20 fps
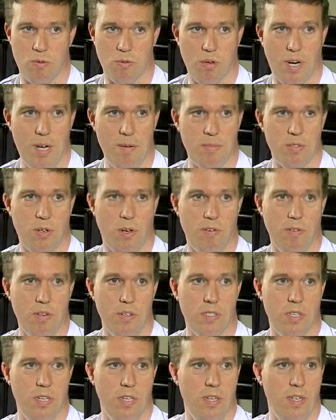Crime
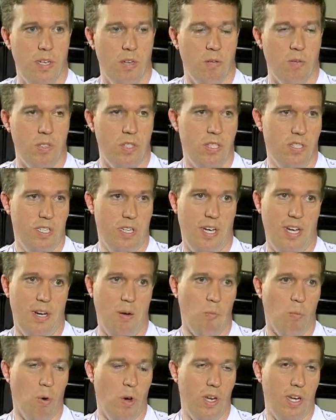Solvers, which is
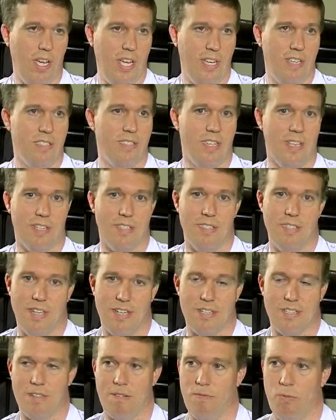
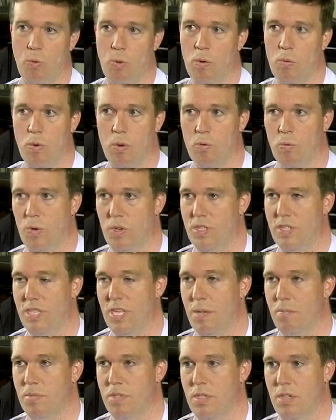
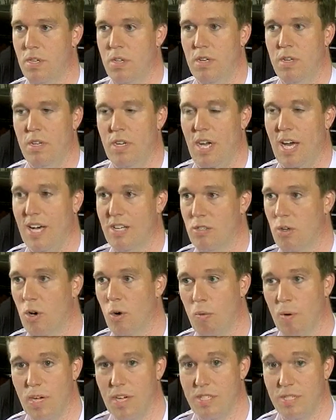1-866-411-TIPS. As
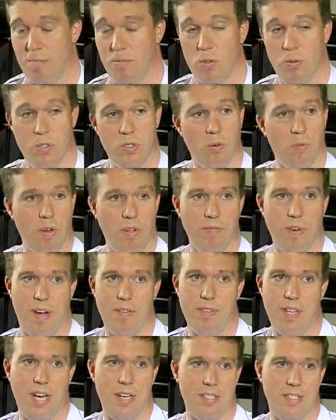always, up to a
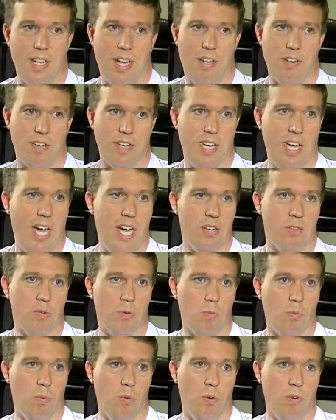$25,000 cash
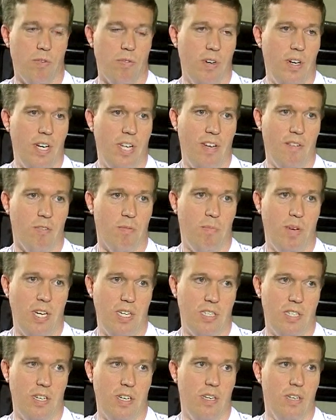reward for any
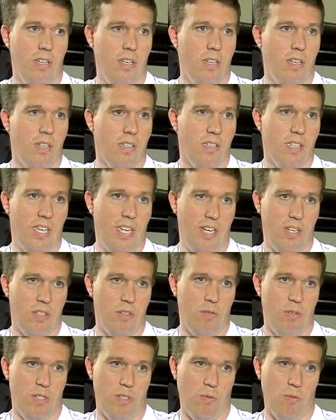information leading
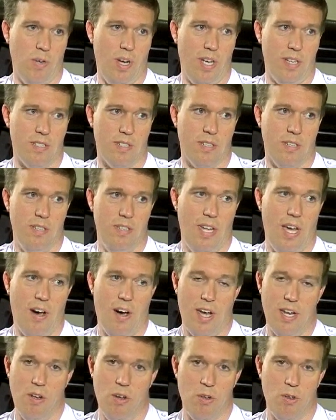to his arrest. Now,
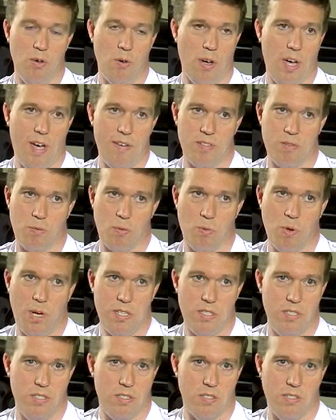I know you all have some
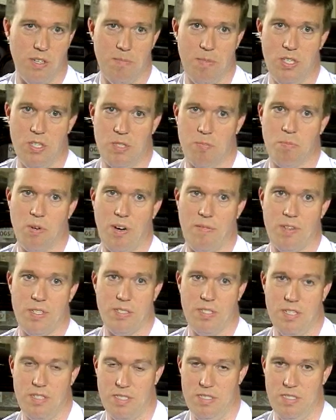questions, so let me just preface
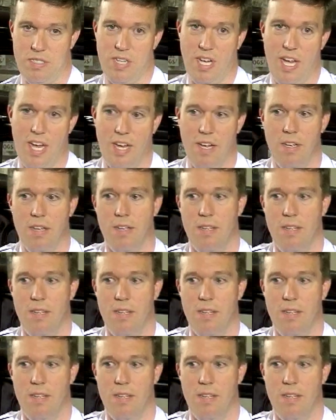this and say,